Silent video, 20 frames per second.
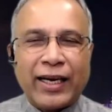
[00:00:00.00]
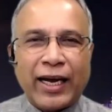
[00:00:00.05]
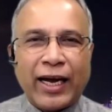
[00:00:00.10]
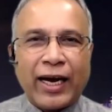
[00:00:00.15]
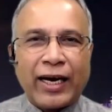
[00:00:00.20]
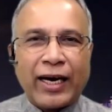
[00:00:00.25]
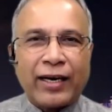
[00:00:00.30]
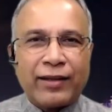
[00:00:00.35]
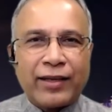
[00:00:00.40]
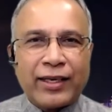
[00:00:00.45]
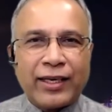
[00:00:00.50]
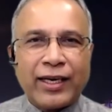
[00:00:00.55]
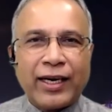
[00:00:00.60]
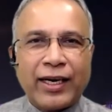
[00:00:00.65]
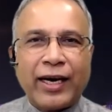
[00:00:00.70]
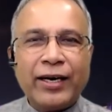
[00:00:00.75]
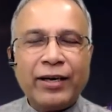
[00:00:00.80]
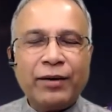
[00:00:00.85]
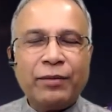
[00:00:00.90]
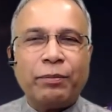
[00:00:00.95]
under the
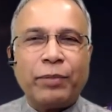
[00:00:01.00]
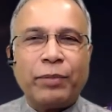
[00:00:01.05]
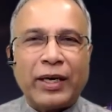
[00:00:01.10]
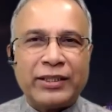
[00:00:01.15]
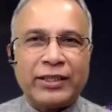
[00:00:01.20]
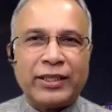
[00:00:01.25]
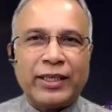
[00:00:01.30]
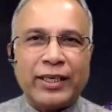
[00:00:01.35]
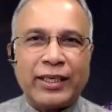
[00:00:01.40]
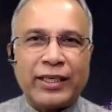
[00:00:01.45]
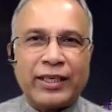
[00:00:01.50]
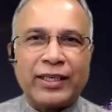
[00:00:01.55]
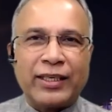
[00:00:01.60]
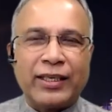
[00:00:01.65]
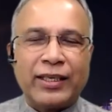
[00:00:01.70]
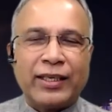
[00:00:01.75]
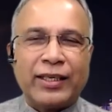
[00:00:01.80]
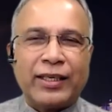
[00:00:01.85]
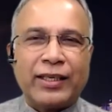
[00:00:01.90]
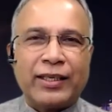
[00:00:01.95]
current budget,
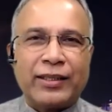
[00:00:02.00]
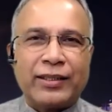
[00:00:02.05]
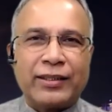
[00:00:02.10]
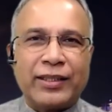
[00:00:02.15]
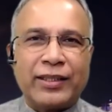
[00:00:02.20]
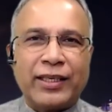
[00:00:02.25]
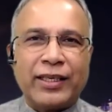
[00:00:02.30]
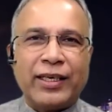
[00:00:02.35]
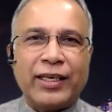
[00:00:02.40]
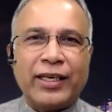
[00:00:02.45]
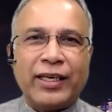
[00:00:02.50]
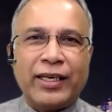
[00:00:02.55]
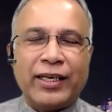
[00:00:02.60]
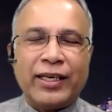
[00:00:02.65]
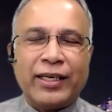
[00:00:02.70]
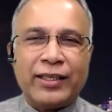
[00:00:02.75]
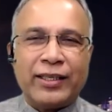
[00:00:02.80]
the